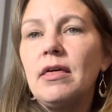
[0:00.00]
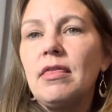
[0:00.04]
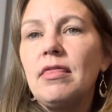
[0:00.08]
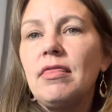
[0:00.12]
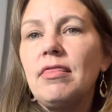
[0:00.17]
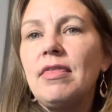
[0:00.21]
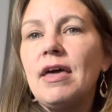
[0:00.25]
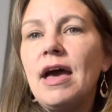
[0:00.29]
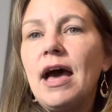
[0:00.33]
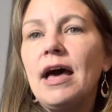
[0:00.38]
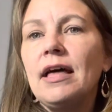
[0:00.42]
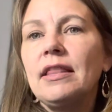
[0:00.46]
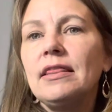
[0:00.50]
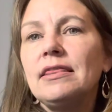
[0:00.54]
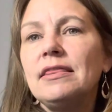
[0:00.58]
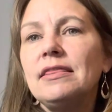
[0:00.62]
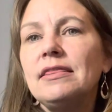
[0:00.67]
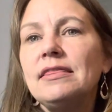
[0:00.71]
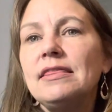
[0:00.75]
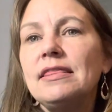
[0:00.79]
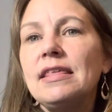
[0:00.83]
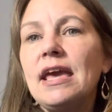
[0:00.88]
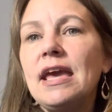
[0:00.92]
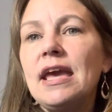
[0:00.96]
that
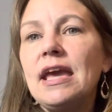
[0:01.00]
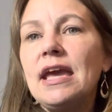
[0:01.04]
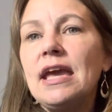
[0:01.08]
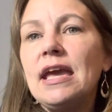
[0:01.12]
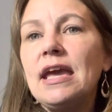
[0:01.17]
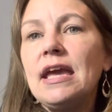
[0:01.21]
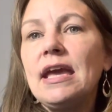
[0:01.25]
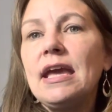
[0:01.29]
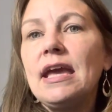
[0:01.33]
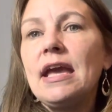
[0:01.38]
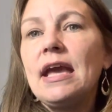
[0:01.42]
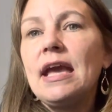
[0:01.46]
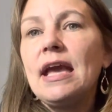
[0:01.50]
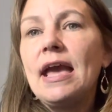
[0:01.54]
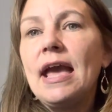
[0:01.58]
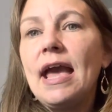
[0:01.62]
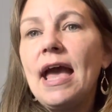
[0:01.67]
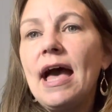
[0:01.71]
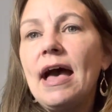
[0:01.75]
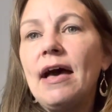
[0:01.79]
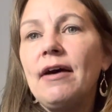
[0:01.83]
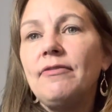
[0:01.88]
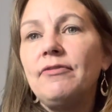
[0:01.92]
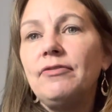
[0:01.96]
they
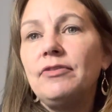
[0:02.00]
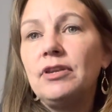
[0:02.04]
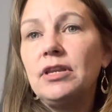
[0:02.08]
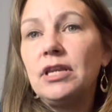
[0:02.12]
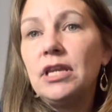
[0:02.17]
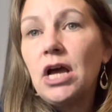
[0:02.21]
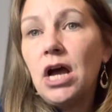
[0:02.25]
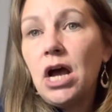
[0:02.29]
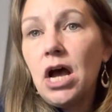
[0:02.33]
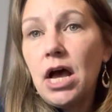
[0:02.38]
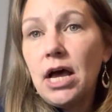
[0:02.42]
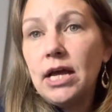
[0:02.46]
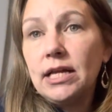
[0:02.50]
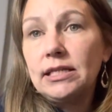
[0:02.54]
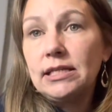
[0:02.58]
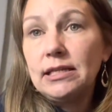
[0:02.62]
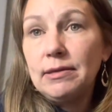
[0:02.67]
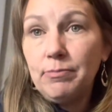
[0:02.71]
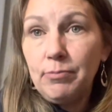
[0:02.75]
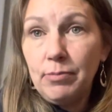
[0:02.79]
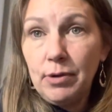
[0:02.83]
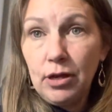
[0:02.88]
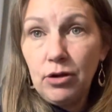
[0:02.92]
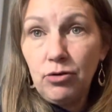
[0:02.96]
have
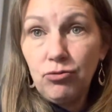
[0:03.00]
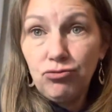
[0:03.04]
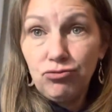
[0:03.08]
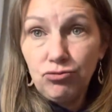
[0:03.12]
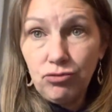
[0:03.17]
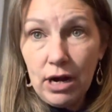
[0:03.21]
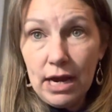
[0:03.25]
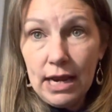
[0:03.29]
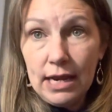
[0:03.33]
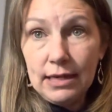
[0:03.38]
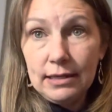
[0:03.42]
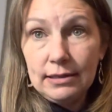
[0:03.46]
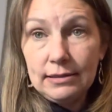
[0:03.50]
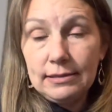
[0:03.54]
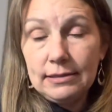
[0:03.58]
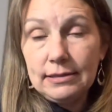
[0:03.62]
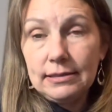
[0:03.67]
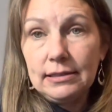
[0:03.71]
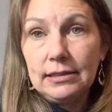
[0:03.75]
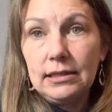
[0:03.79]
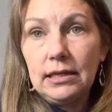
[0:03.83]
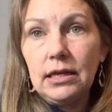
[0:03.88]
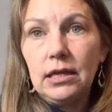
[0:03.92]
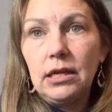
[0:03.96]
not been
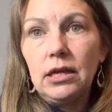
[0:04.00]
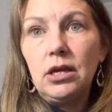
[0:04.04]
raised